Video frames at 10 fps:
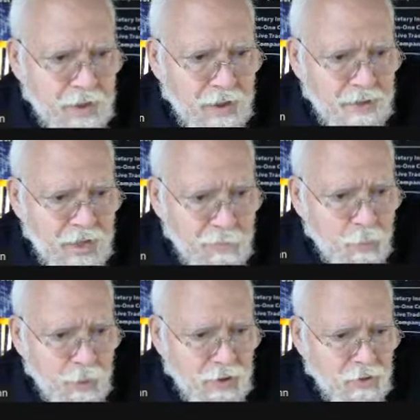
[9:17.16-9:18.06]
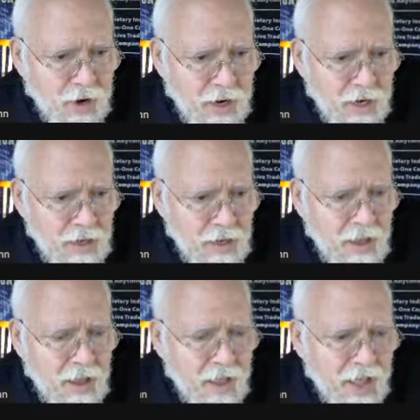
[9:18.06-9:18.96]
10-point trade.
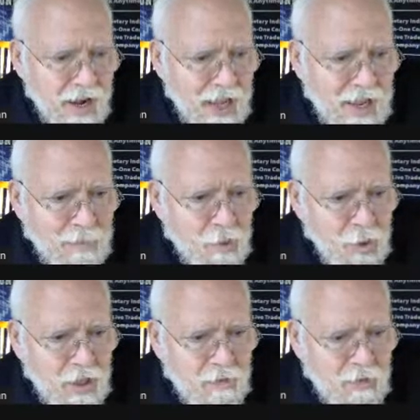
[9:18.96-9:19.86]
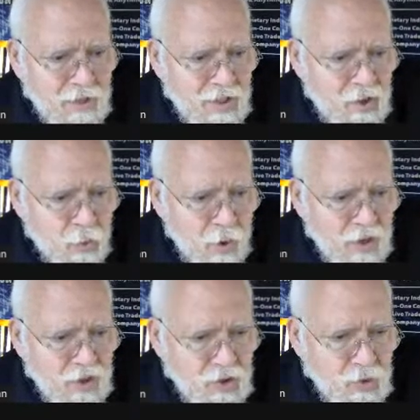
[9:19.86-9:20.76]
And I am looking for
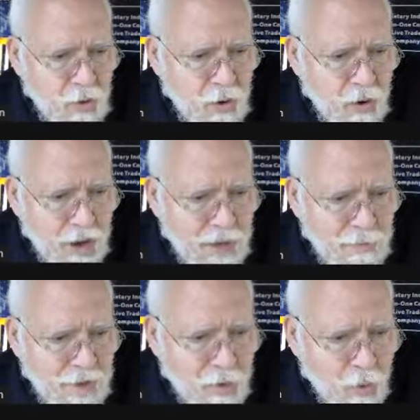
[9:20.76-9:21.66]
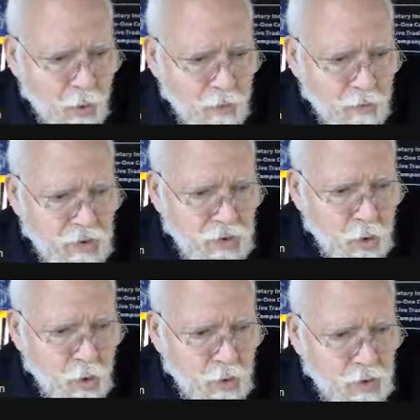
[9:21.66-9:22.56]
situations where I am either
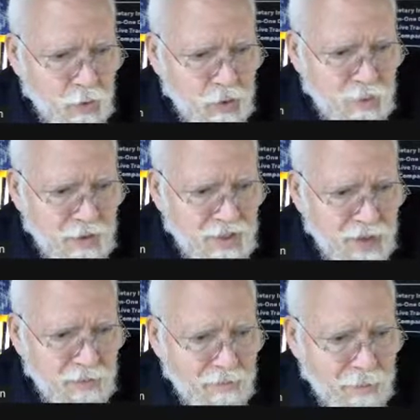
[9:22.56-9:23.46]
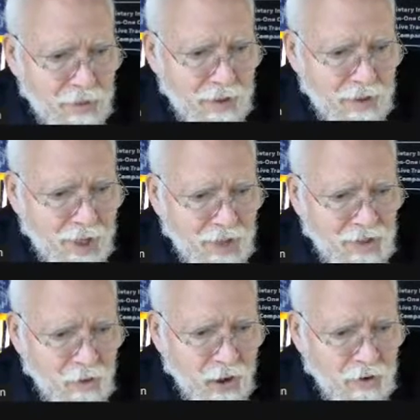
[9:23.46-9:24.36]
oversold, which means my
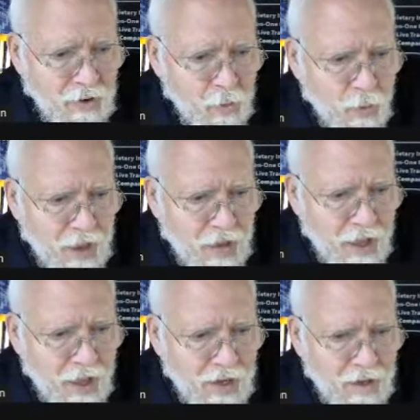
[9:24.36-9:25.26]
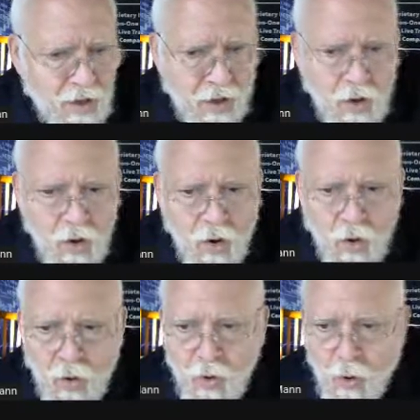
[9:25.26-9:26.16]
lines are under the red line,
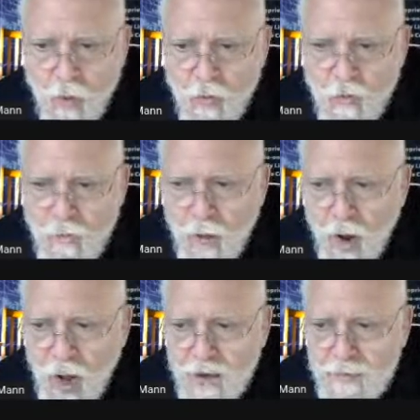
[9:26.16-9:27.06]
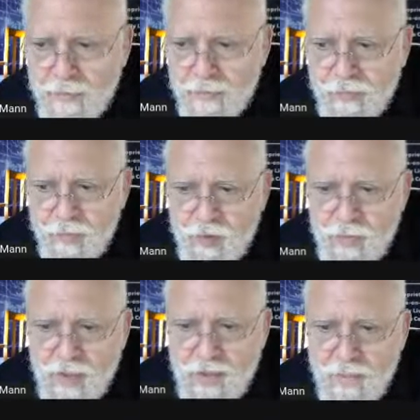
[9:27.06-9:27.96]
or overbought,
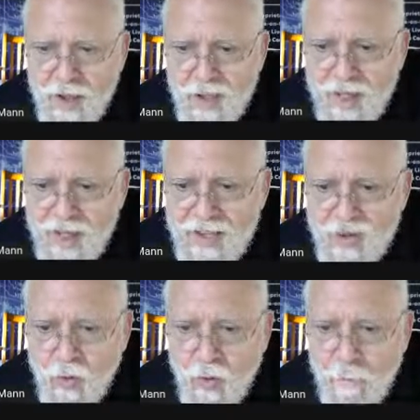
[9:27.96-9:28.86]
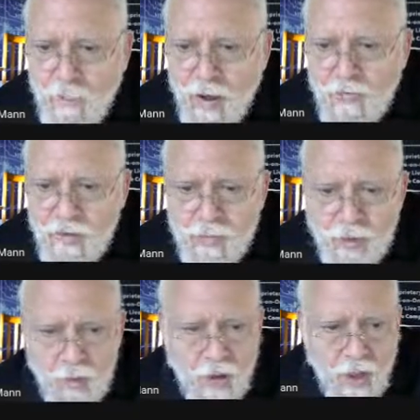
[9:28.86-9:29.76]
which means my lines are above the
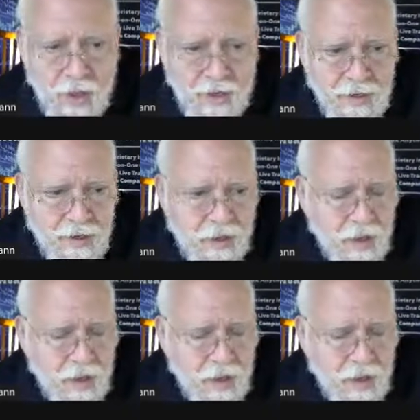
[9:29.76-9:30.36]
blue line.